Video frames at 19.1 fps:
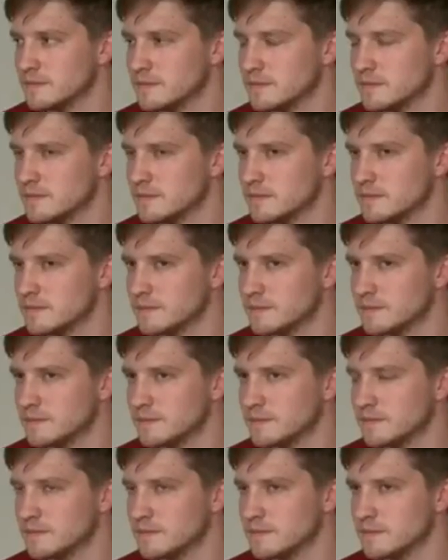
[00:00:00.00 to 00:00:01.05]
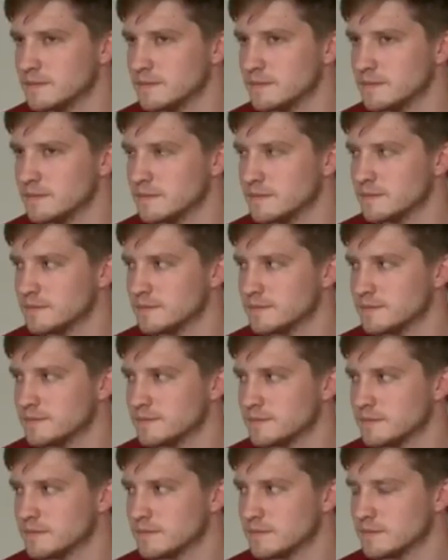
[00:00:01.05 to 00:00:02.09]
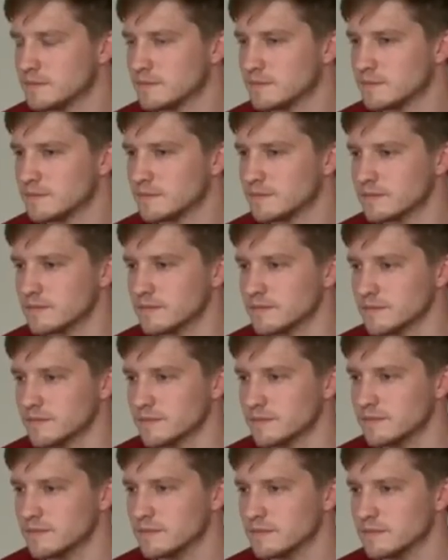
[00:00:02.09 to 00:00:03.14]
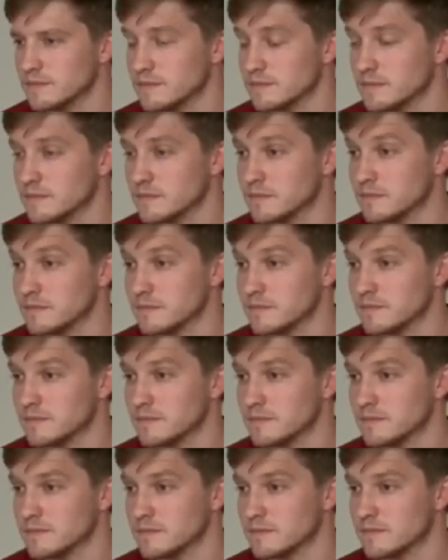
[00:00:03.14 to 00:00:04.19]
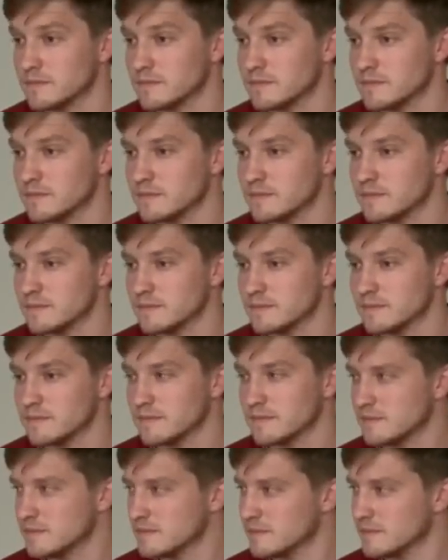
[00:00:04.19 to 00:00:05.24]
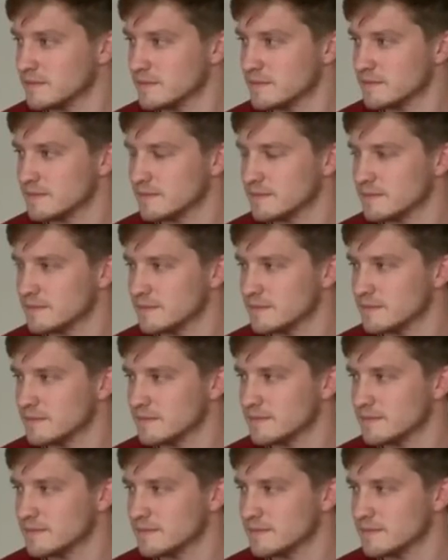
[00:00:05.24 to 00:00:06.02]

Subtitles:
No words are spoken by the person on screen.